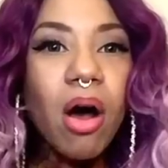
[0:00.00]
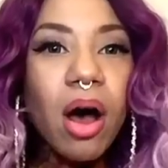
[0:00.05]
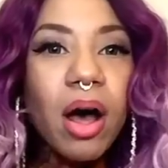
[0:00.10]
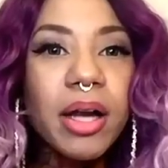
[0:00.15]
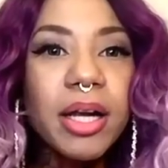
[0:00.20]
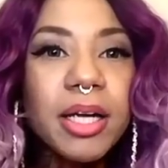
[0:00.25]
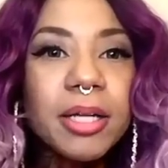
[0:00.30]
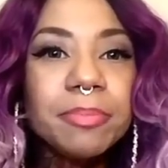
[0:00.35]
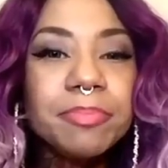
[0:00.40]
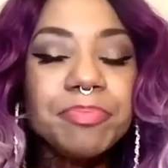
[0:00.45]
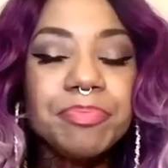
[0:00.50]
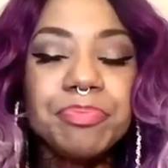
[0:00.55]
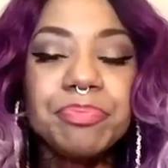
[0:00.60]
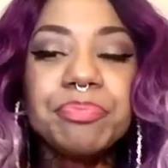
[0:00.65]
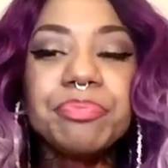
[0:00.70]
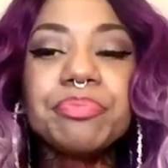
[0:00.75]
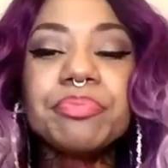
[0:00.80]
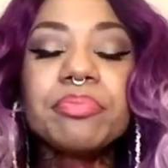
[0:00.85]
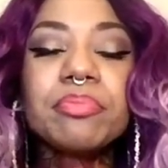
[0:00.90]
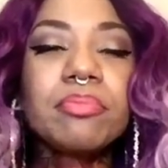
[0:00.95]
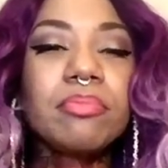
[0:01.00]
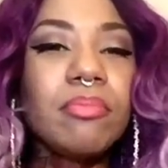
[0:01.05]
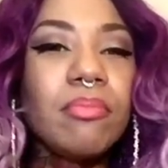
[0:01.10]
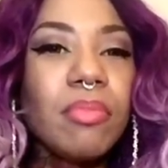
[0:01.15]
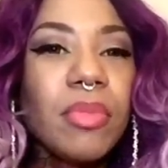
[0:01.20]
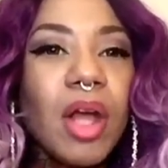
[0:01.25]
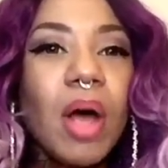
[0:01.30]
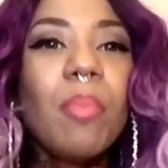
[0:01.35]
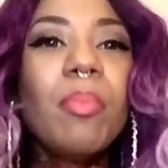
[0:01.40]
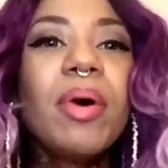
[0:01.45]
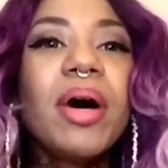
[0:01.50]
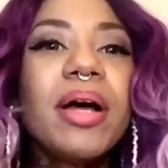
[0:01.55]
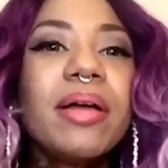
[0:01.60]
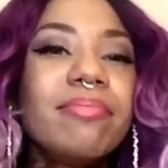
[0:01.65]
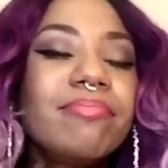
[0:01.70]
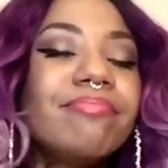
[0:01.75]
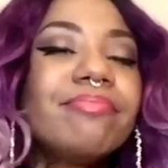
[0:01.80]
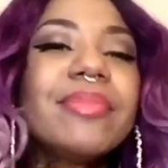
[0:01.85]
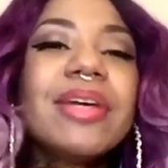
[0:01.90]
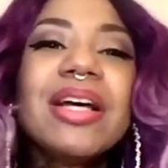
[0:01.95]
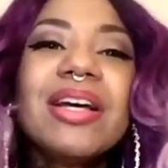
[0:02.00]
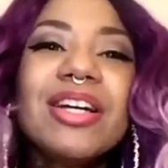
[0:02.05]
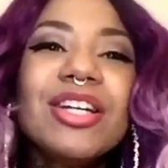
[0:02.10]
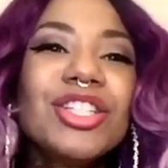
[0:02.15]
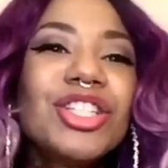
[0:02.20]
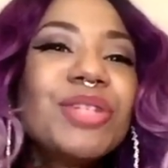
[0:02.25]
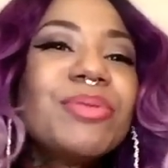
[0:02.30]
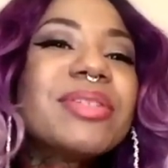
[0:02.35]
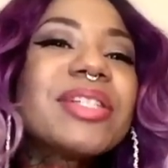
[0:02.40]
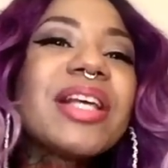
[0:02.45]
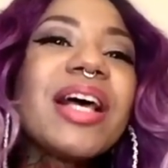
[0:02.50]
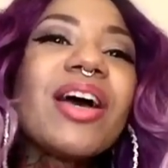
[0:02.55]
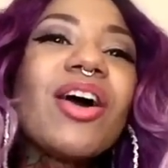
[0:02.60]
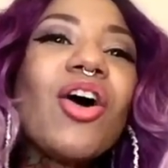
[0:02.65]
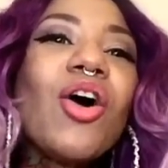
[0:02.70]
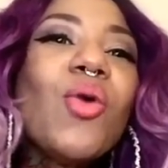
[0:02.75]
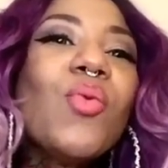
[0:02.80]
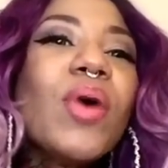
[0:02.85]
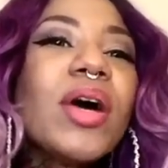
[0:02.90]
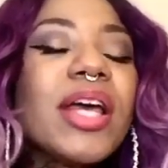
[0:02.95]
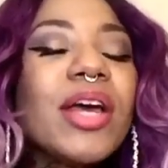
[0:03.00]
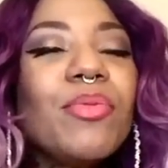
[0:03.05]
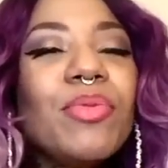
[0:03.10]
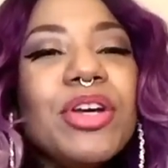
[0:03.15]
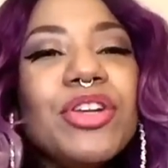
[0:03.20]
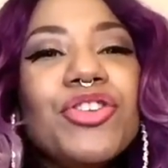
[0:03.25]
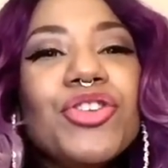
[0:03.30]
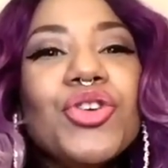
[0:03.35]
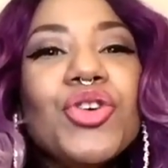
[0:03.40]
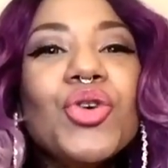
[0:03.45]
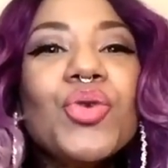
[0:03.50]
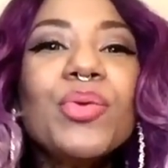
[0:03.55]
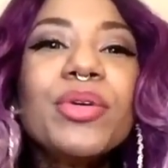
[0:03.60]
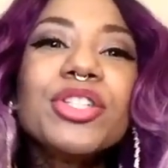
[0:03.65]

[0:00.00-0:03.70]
on it, but she was like, oh, what can we do?